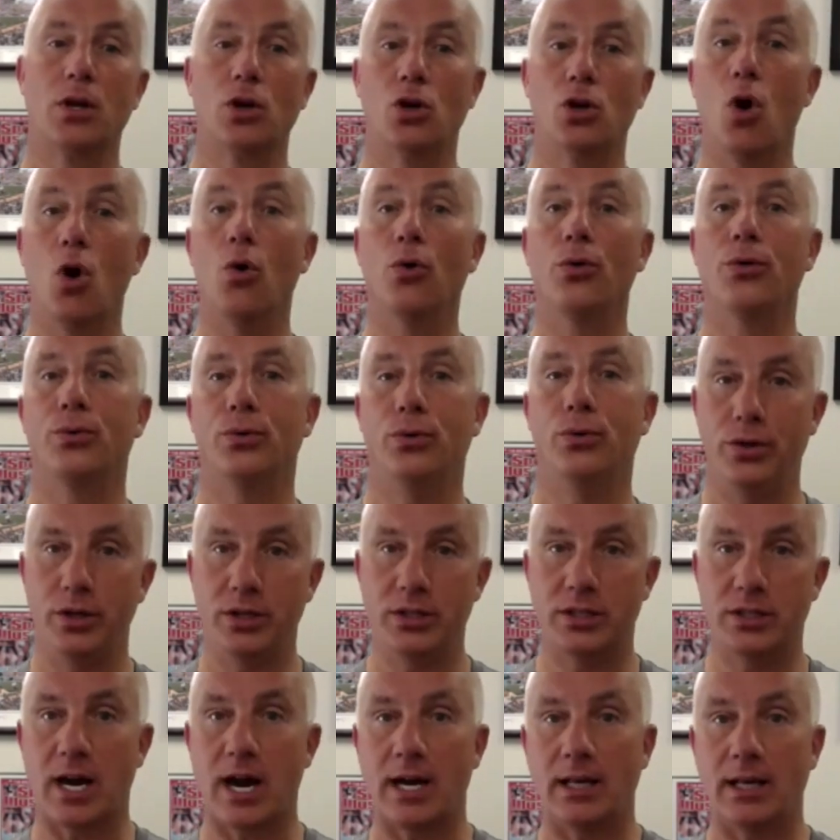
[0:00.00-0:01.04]
go through
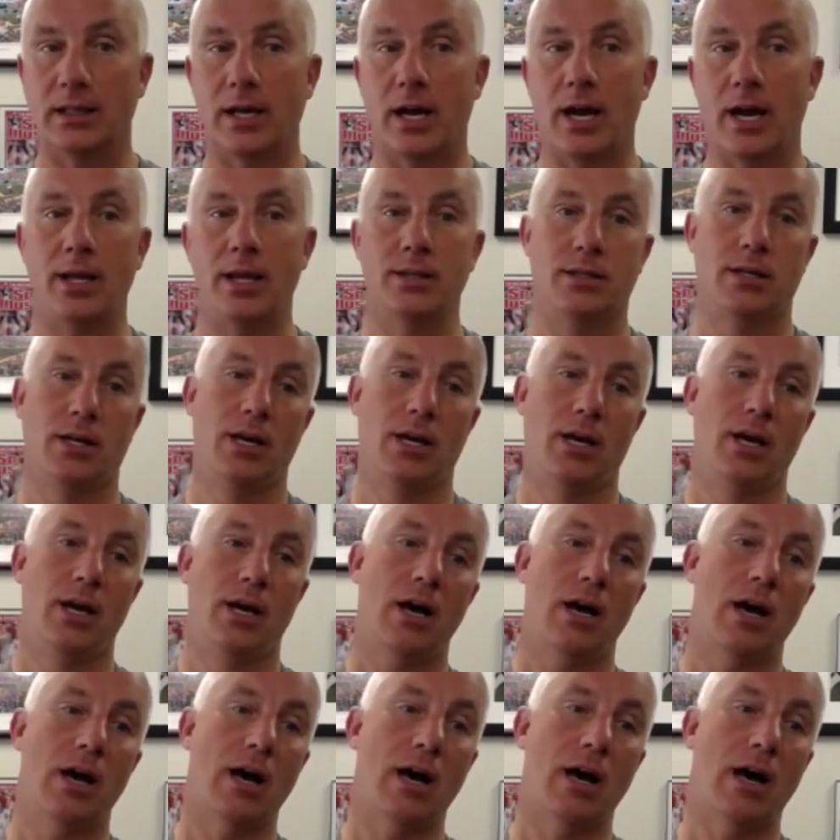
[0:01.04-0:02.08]
these guidelines
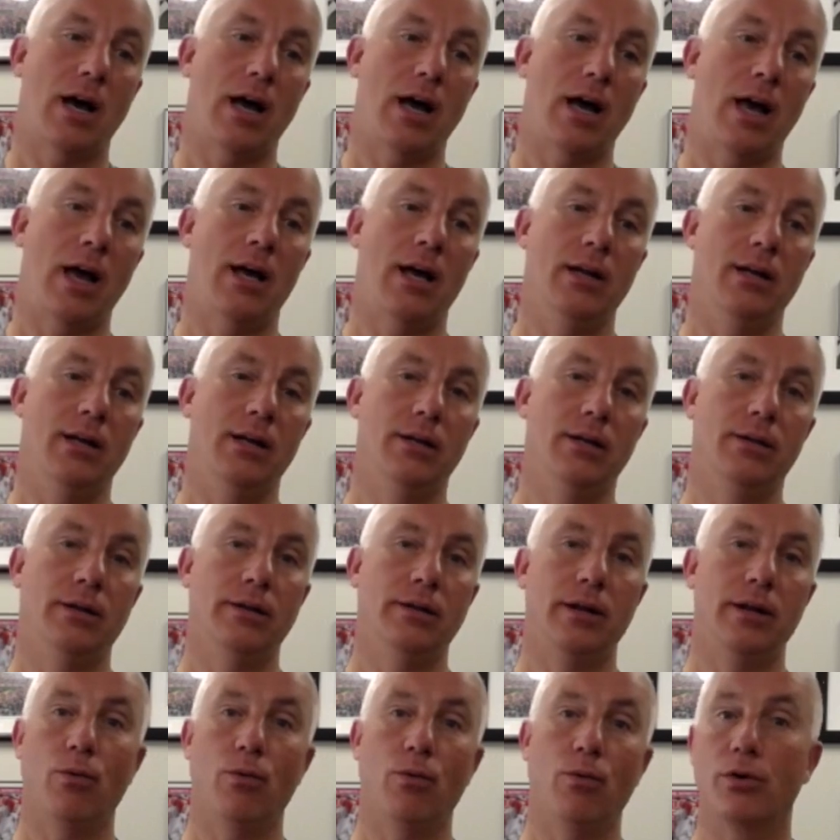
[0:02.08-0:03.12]
and
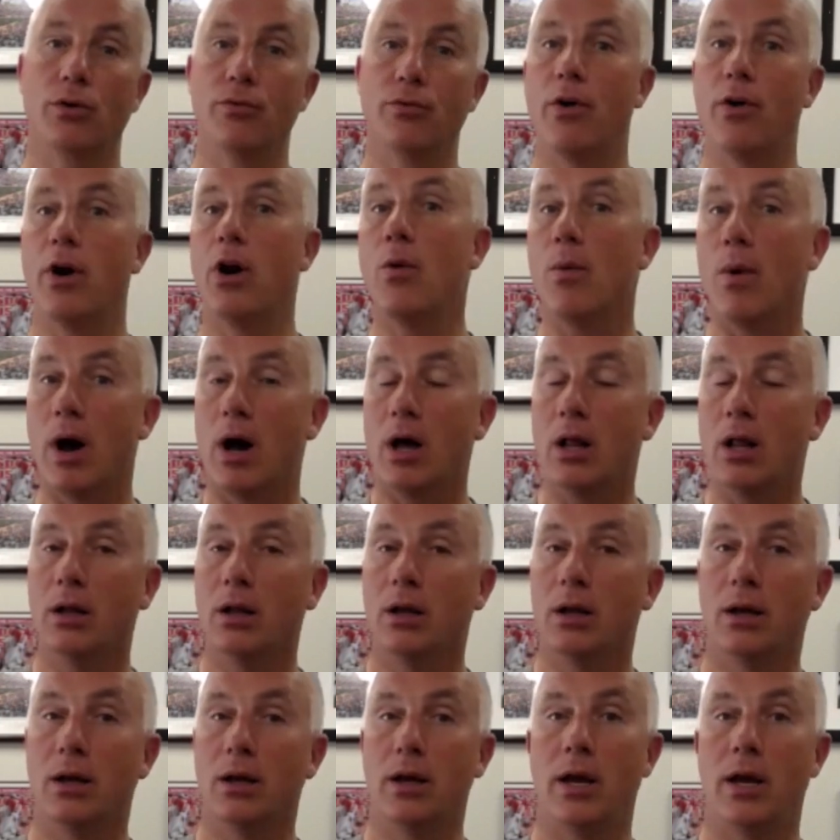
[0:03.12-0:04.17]
they've worked very well,
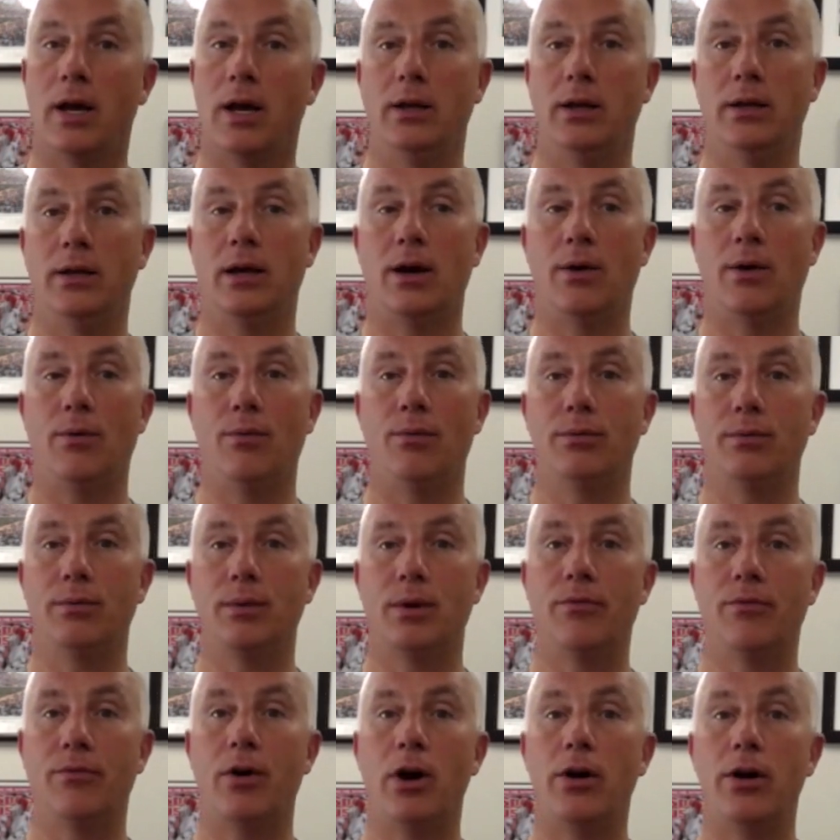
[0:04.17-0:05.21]
and we've
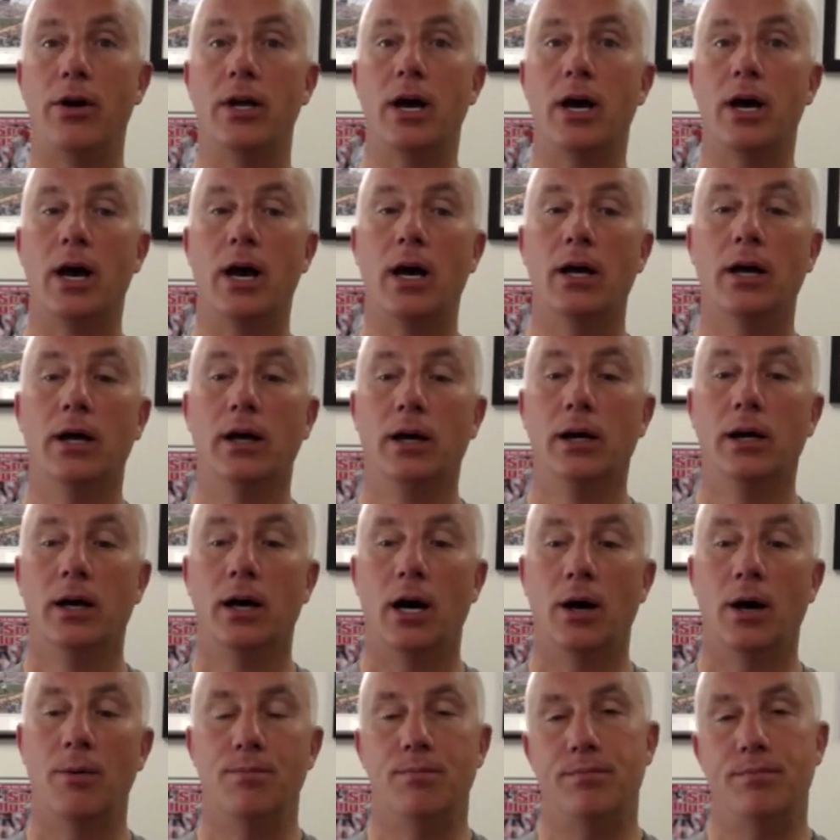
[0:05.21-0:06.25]
been very
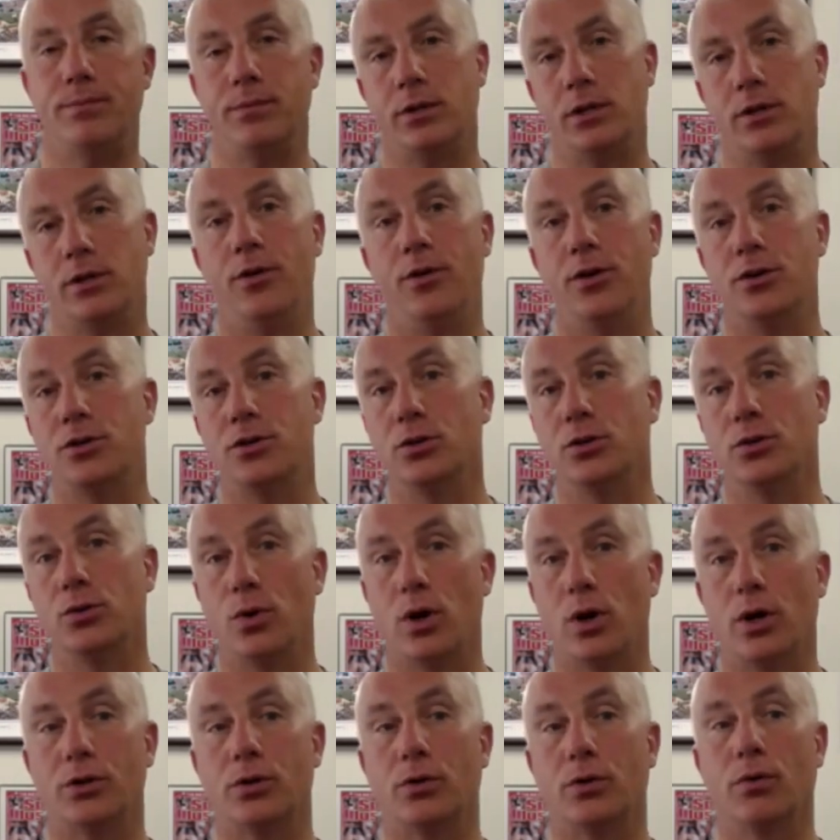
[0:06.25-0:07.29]
efficient
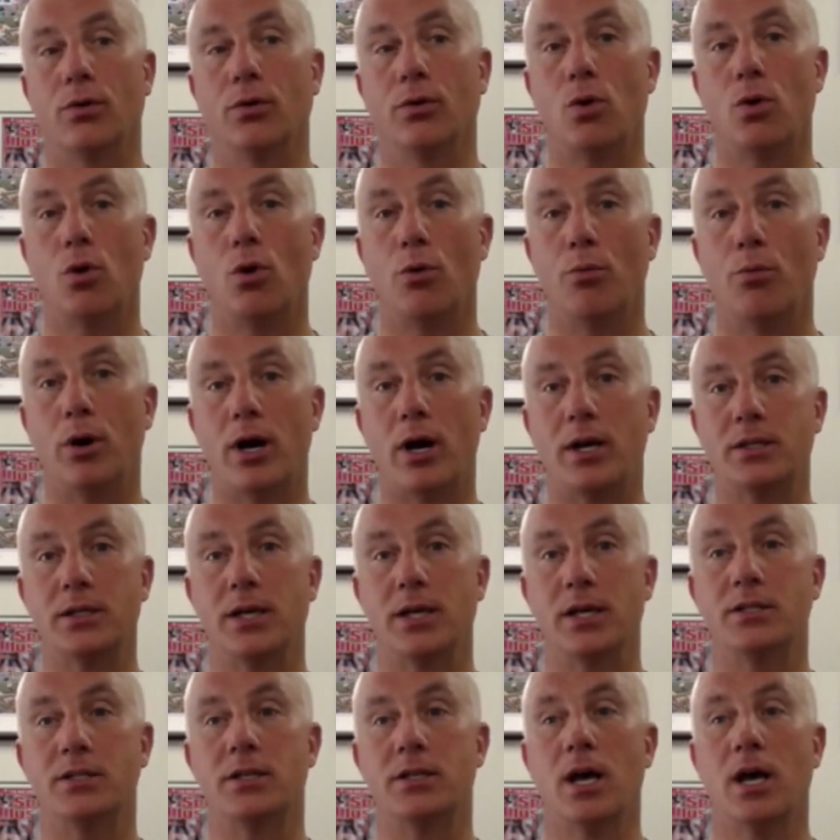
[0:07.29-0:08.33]
throughout the whole
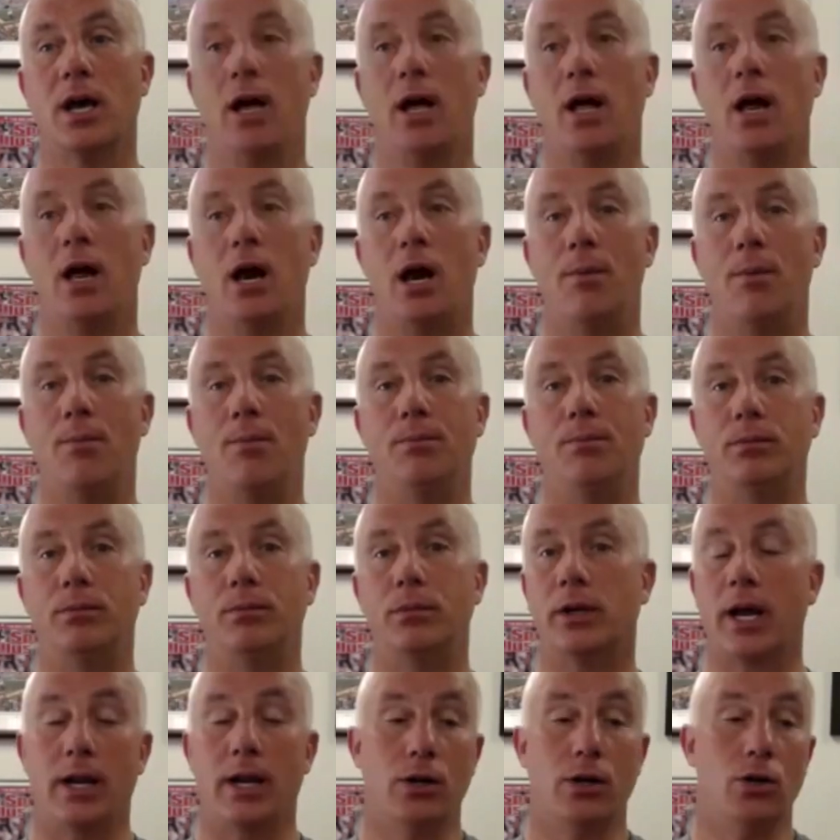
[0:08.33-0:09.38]
process.
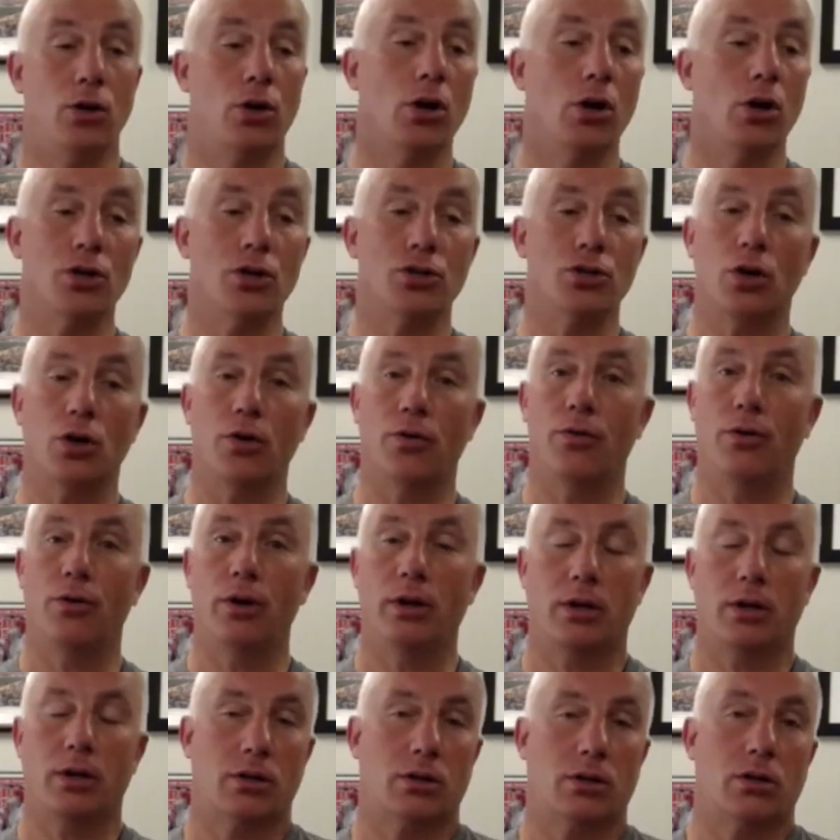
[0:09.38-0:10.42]
Again, you can also
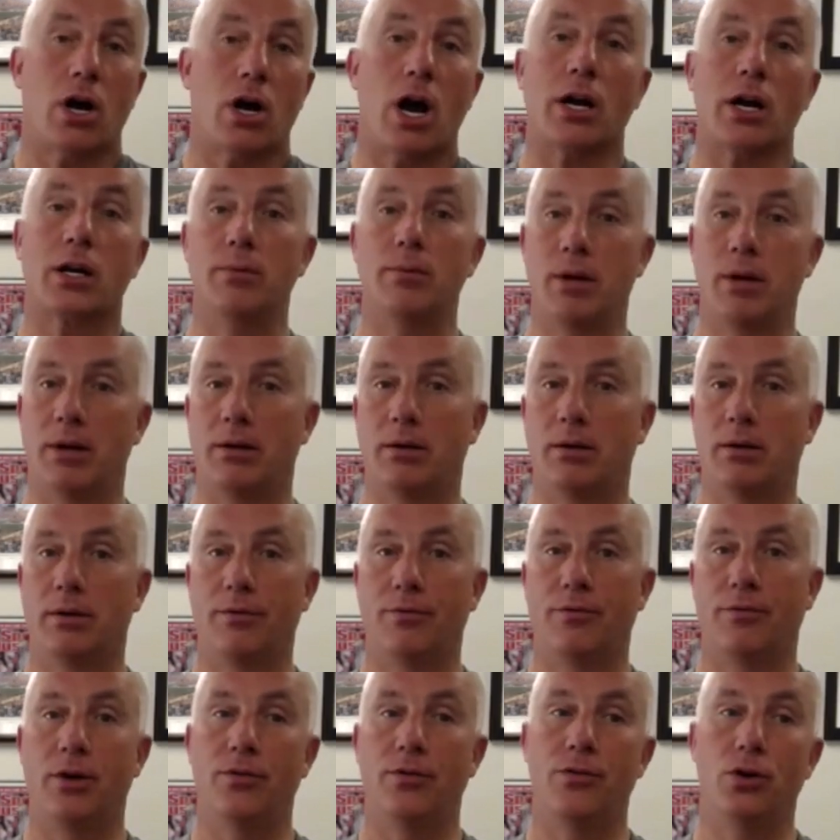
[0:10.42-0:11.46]
talk to me. If
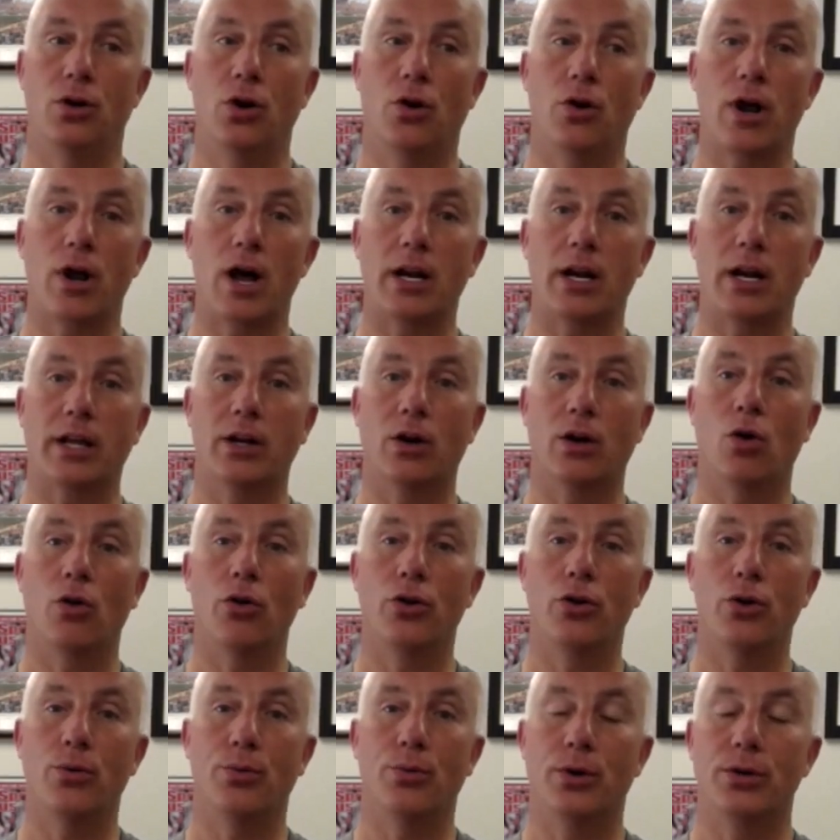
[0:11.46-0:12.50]
you don't know how to get a hold
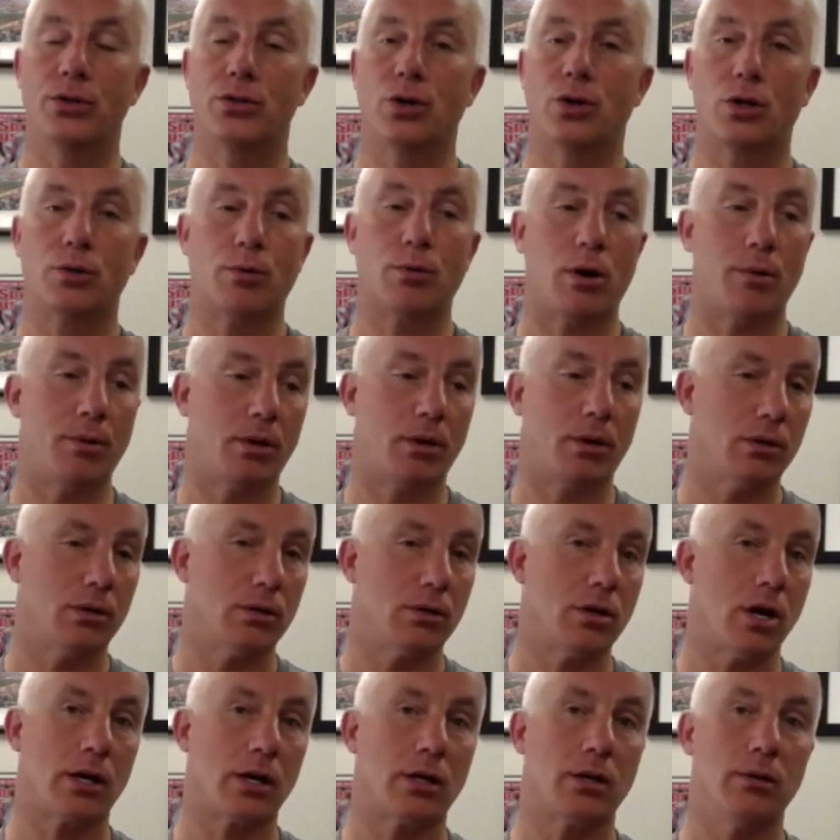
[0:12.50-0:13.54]
of the Human Resource Department,
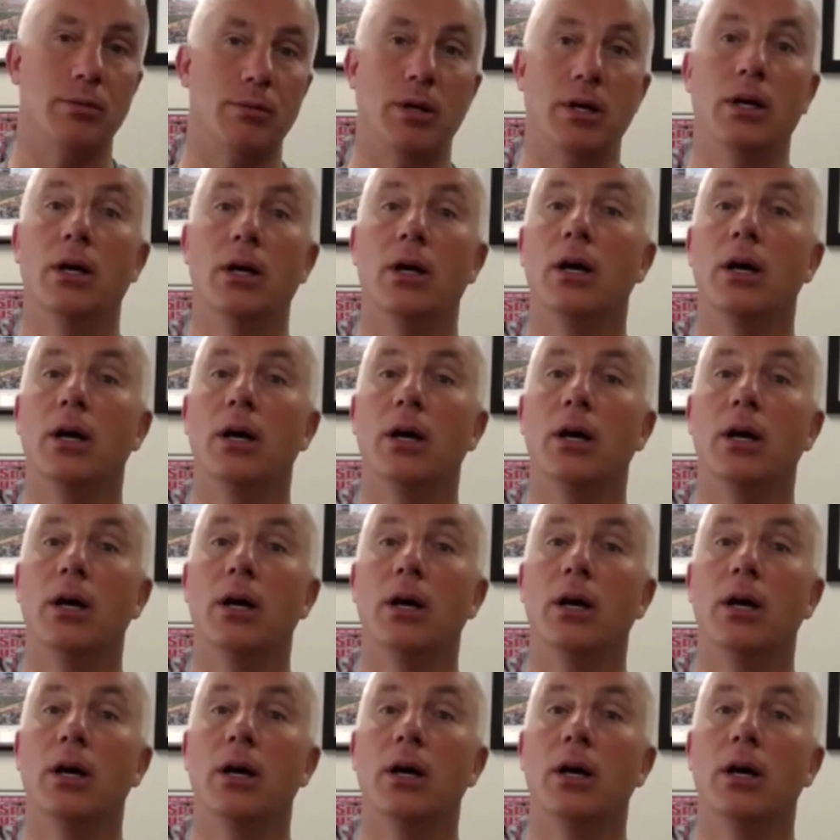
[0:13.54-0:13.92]
talk to me.